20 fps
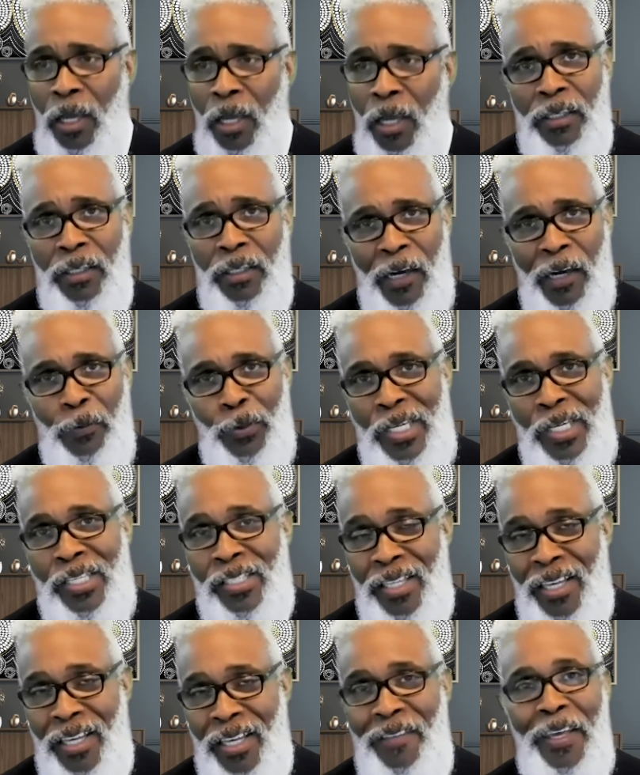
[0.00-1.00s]
yet we
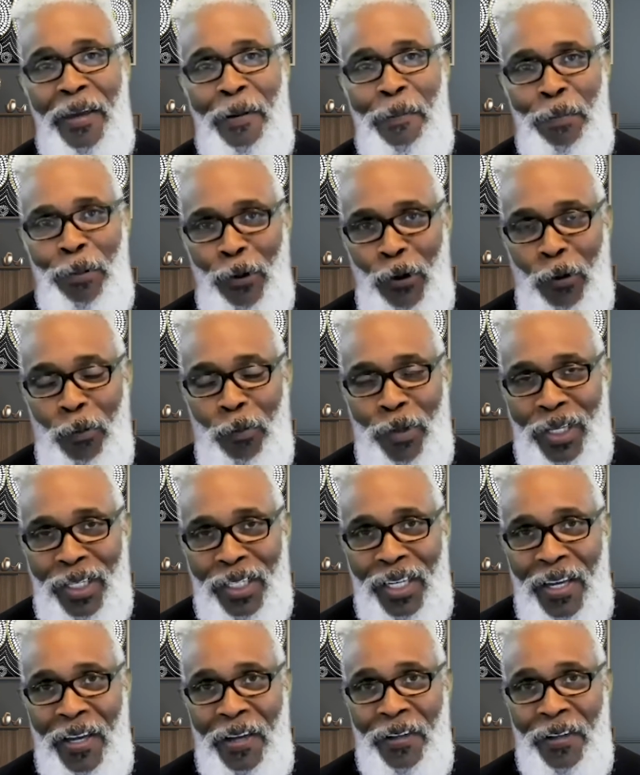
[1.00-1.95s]
see the improvement